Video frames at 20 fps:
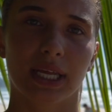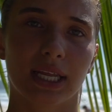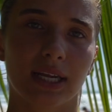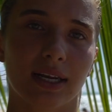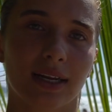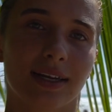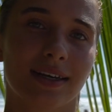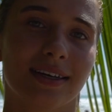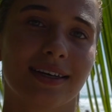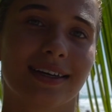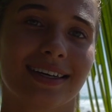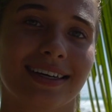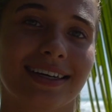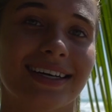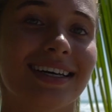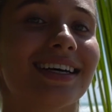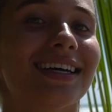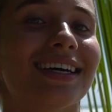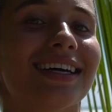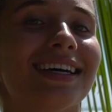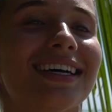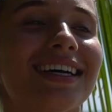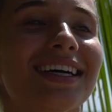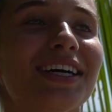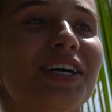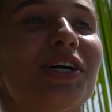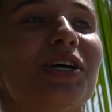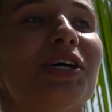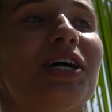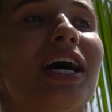been
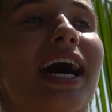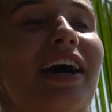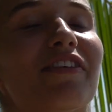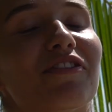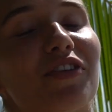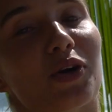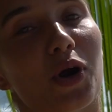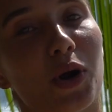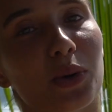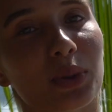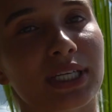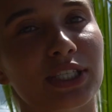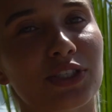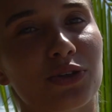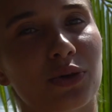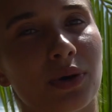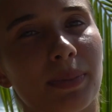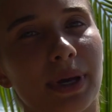I've grown into